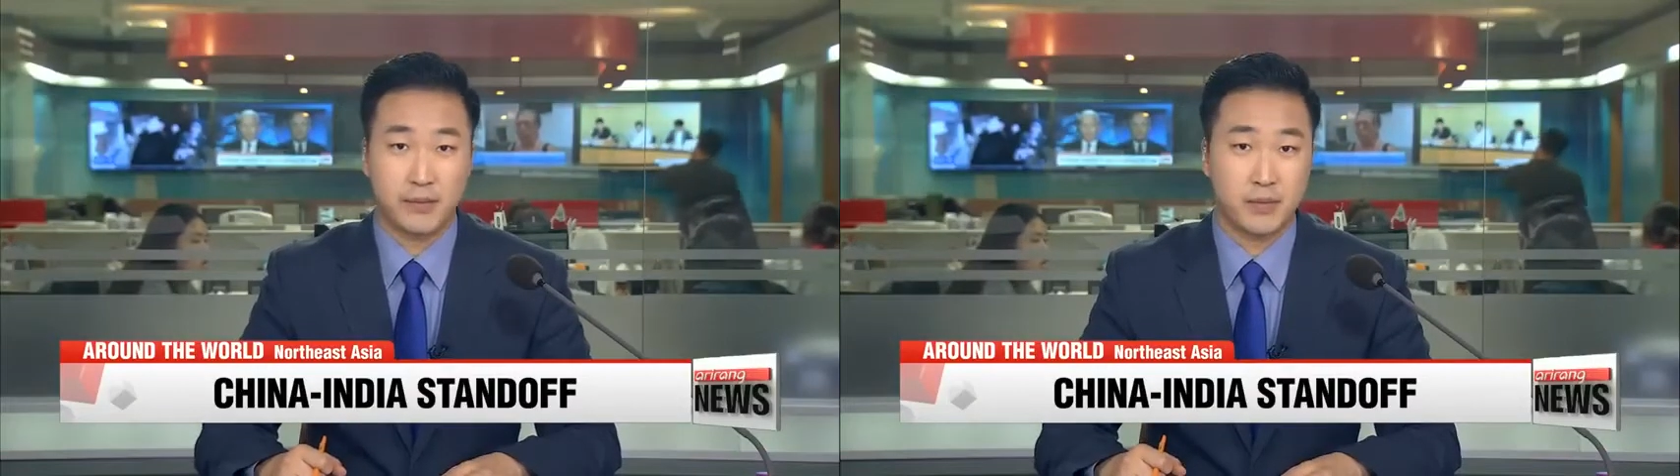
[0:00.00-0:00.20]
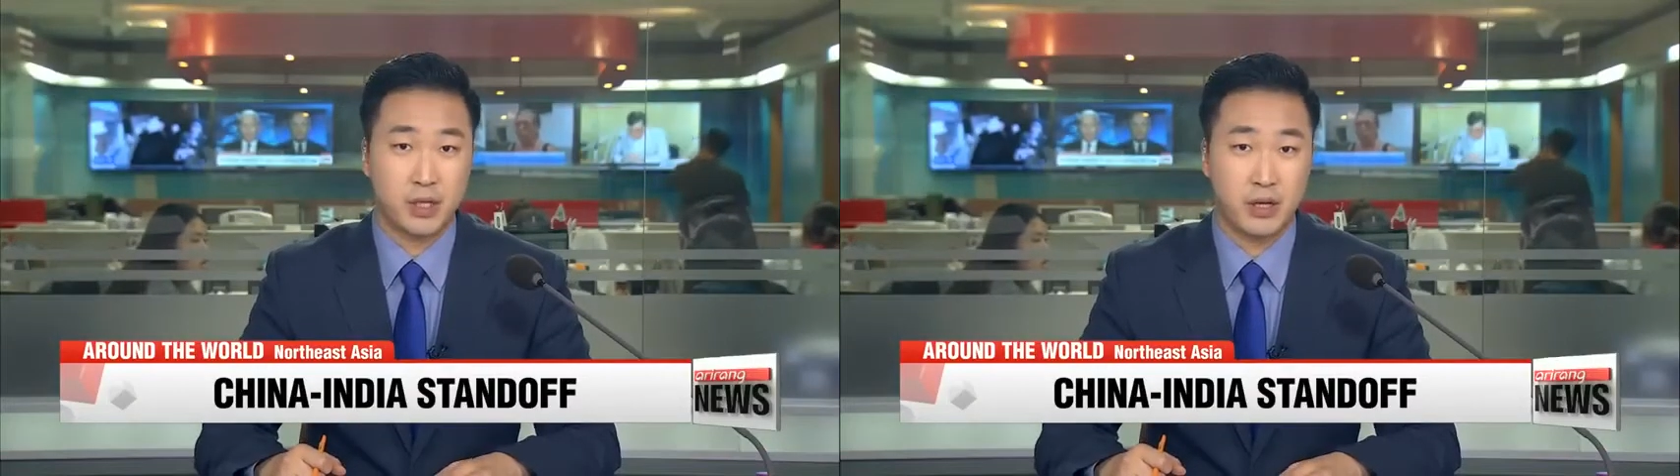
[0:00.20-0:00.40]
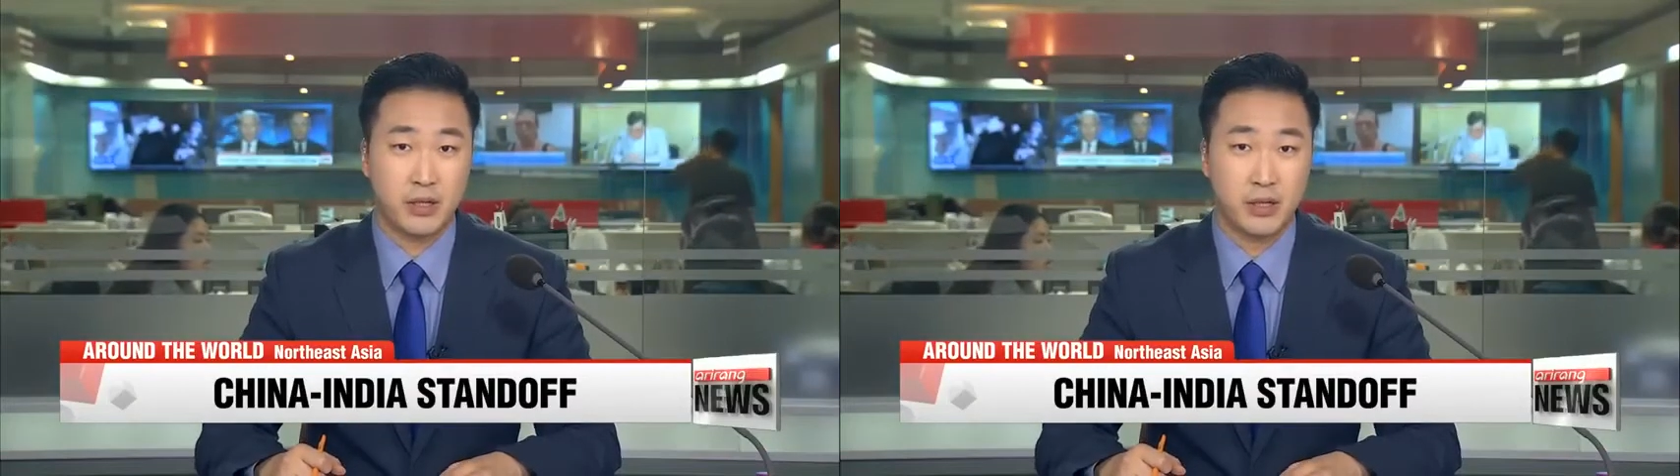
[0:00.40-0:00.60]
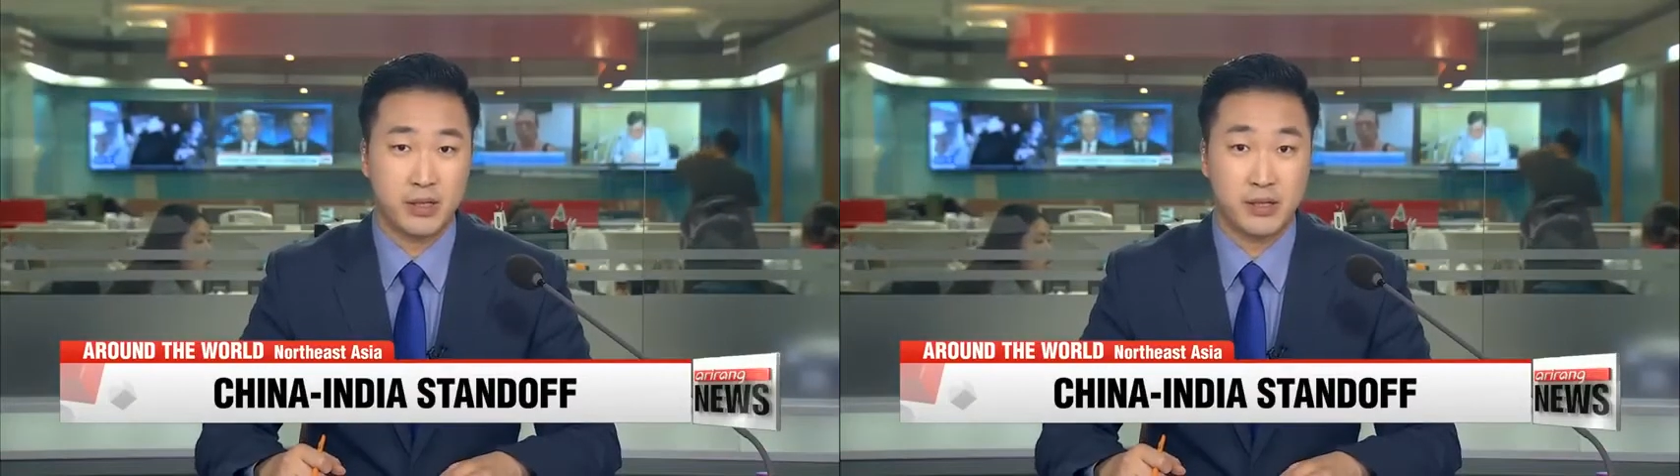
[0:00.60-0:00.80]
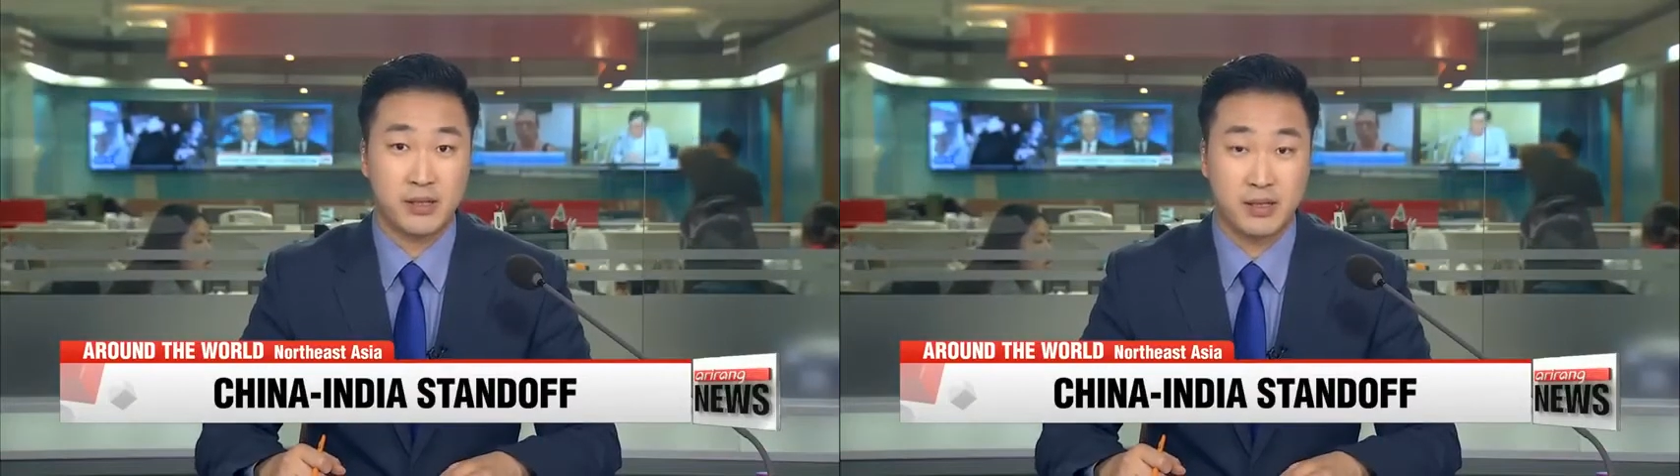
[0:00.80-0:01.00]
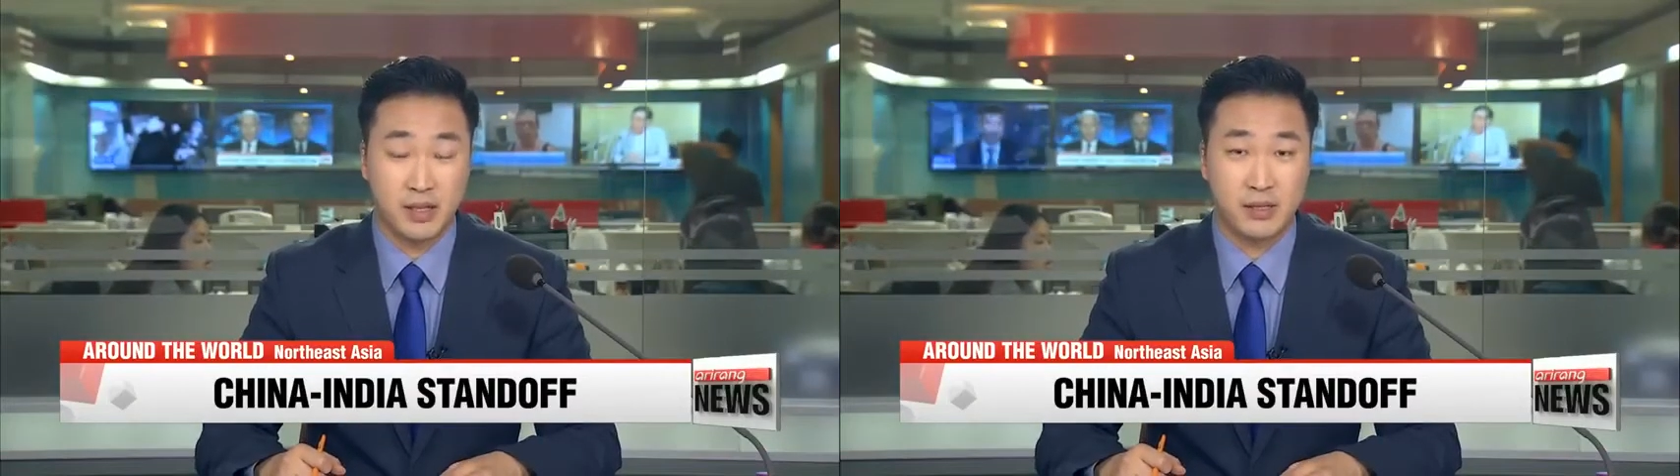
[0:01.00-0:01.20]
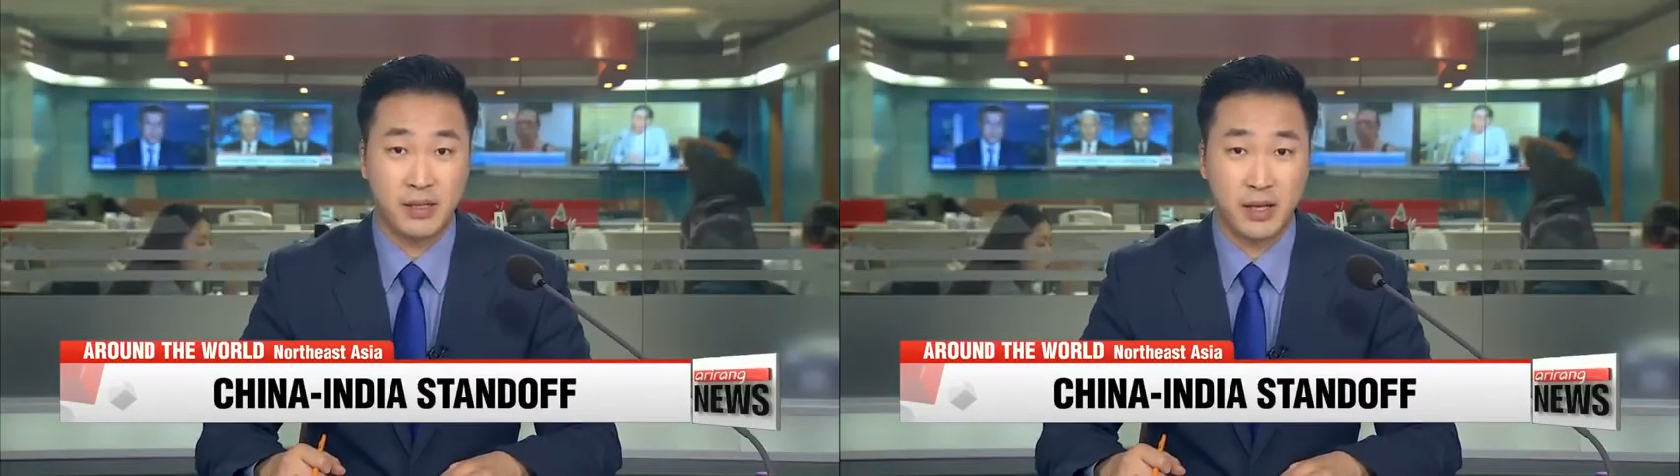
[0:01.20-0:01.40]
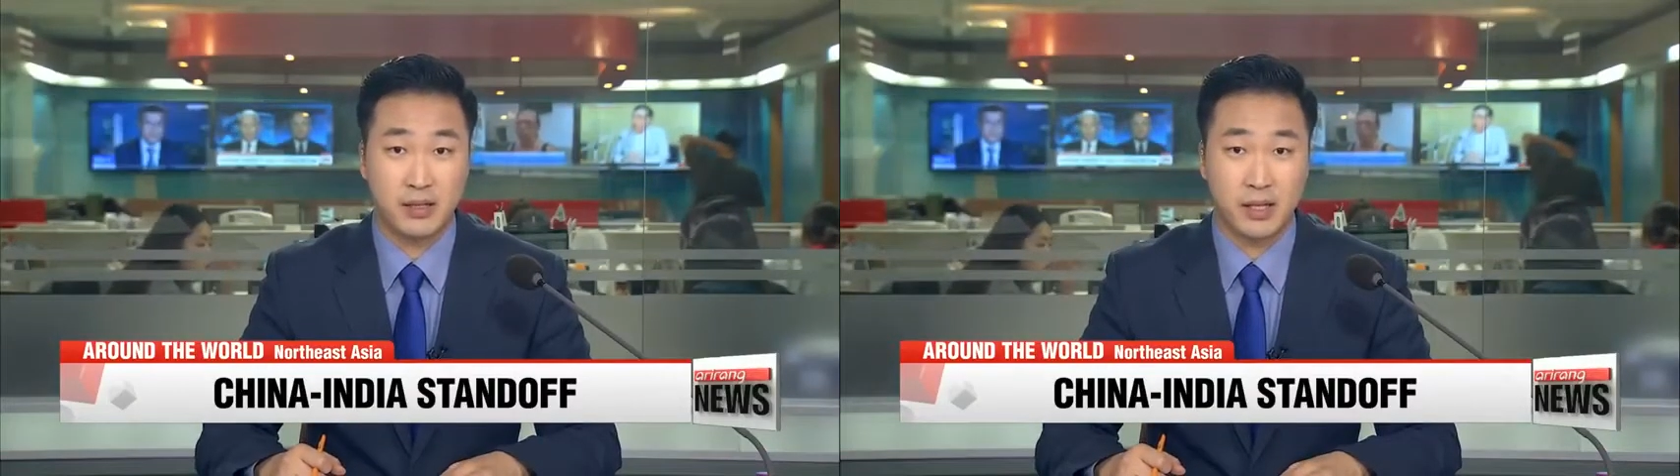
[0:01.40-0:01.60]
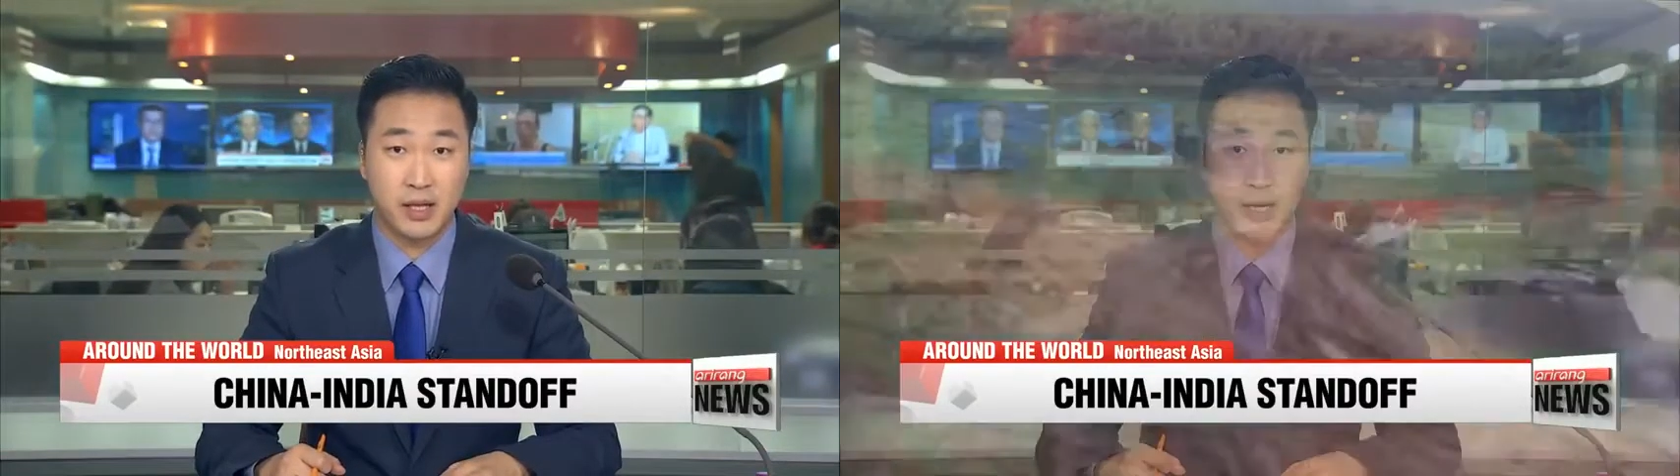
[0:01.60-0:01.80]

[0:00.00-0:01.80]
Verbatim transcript: China is insisting that